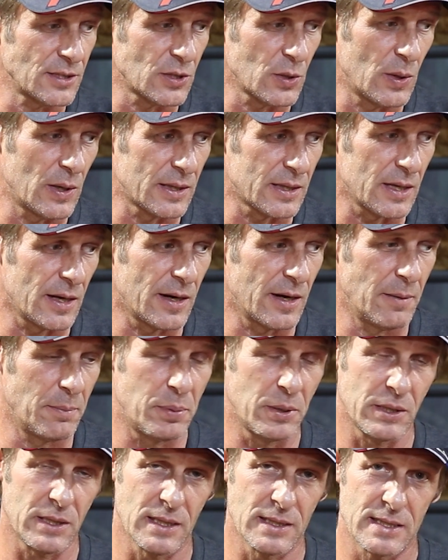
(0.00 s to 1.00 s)
So I thought I'd
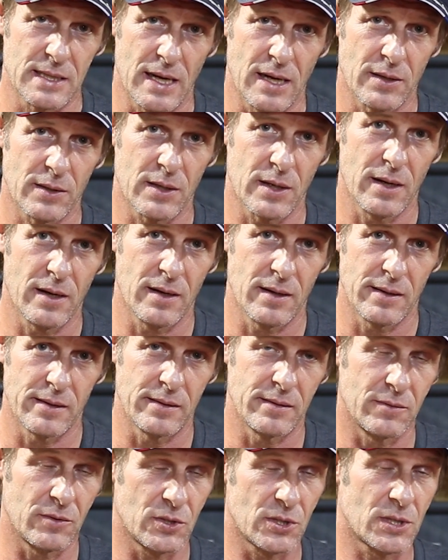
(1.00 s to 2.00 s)
put this out there
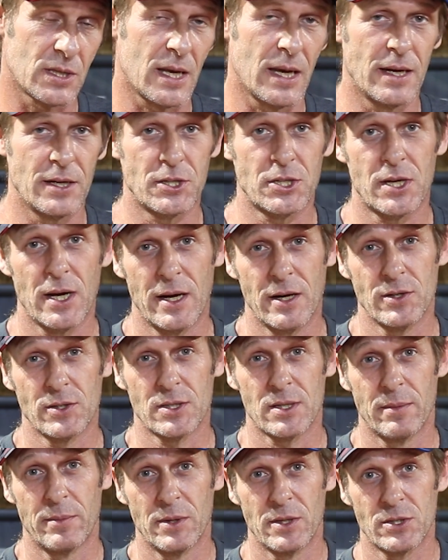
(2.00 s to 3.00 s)
and just kind of share
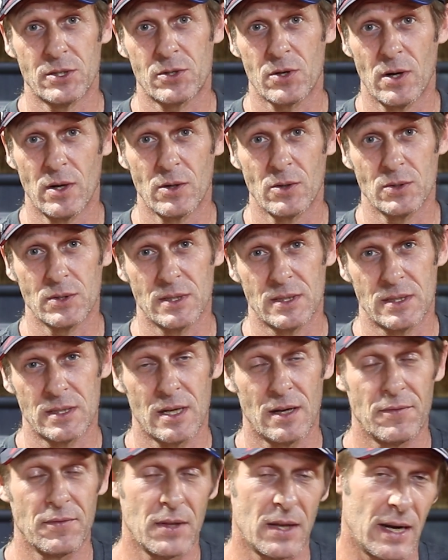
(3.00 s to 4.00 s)
some of the struggles and
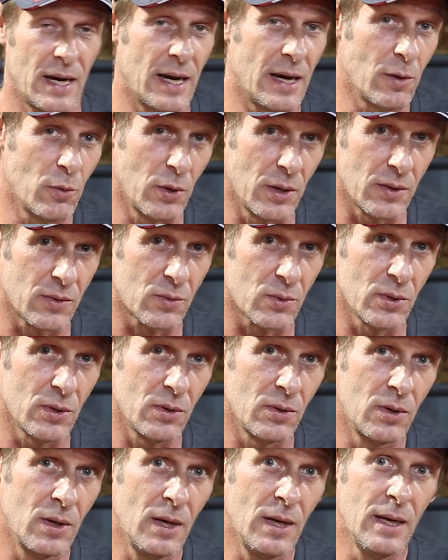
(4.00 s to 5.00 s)
stuff that I went
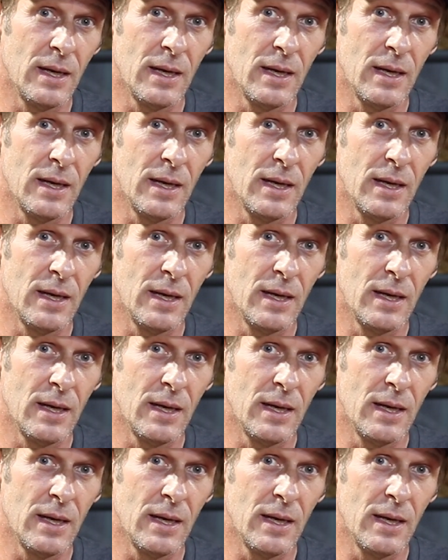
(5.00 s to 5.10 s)
through,